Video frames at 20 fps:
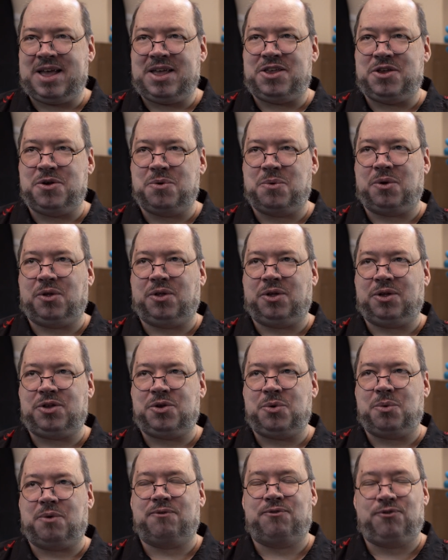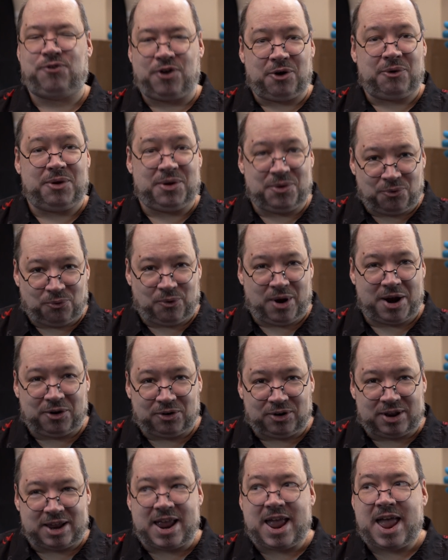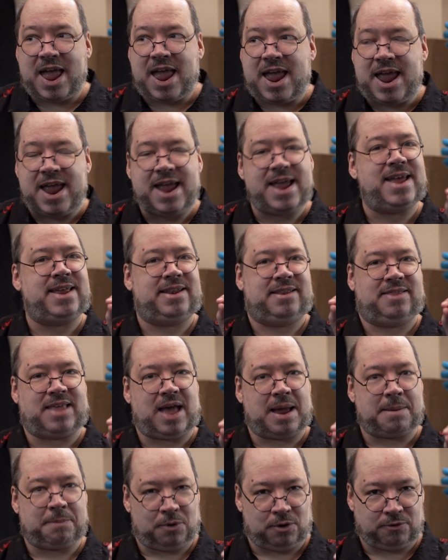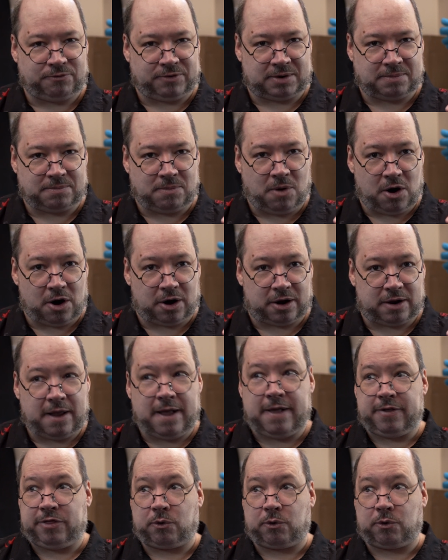You will very rarely hit that perfect mark.